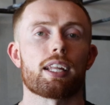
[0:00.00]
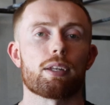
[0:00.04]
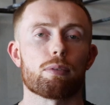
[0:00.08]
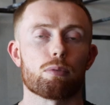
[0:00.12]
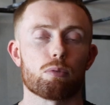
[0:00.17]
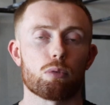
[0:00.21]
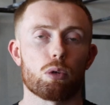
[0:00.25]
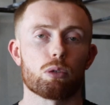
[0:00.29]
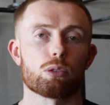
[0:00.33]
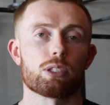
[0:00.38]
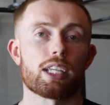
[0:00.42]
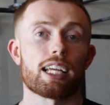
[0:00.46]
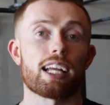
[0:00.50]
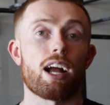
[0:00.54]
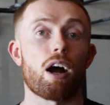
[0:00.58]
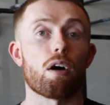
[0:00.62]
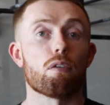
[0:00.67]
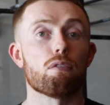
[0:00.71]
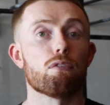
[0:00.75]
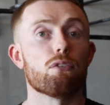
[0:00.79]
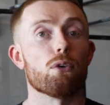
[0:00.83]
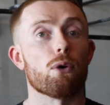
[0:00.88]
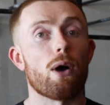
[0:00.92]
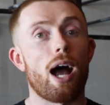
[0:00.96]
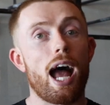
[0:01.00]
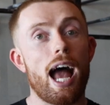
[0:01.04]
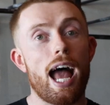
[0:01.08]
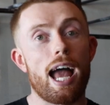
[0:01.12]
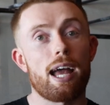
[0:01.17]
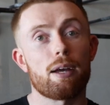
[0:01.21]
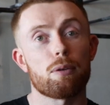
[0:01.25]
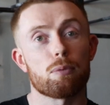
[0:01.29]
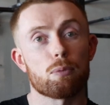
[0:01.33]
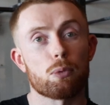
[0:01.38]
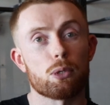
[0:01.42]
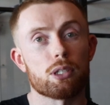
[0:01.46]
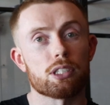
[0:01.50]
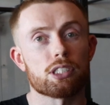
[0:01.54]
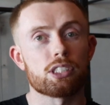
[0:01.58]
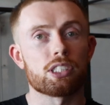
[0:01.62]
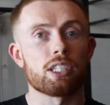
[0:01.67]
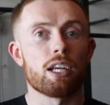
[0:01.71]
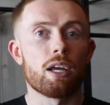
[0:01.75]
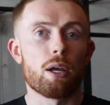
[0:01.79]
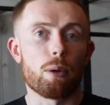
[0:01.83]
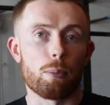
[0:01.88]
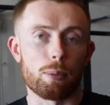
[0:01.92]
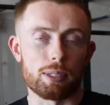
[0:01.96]
and rotate our foot
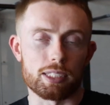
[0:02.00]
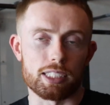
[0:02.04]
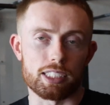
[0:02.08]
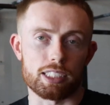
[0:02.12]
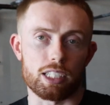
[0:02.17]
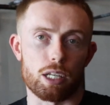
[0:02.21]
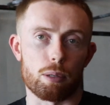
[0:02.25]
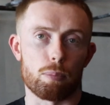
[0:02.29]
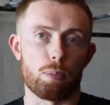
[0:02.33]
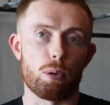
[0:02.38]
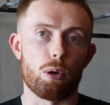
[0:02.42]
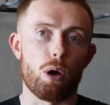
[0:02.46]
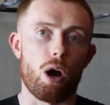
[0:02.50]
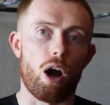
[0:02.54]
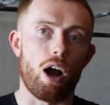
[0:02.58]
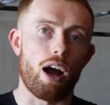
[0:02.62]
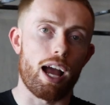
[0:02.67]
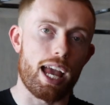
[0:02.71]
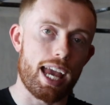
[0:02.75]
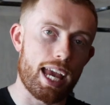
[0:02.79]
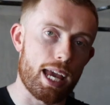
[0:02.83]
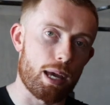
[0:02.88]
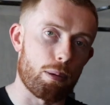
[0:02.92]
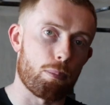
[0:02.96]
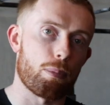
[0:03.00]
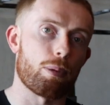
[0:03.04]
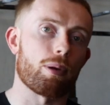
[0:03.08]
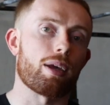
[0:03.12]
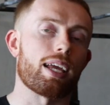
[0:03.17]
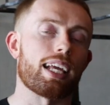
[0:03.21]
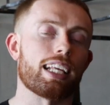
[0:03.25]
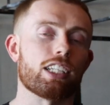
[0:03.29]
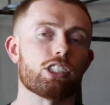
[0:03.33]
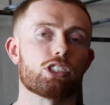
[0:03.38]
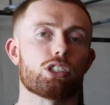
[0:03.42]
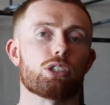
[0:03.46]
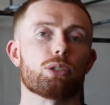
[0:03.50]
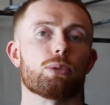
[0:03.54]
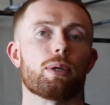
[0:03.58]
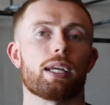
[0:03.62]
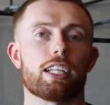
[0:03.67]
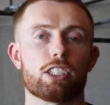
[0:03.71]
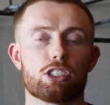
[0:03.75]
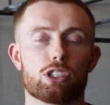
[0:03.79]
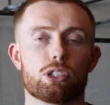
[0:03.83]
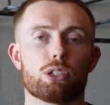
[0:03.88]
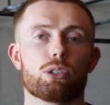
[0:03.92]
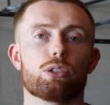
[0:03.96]
outwards, which is going to put our hip into
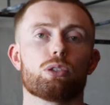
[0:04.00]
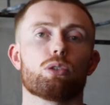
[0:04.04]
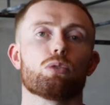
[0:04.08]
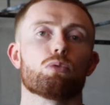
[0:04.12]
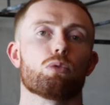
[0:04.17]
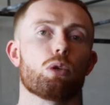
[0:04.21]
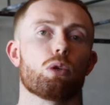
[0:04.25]
internal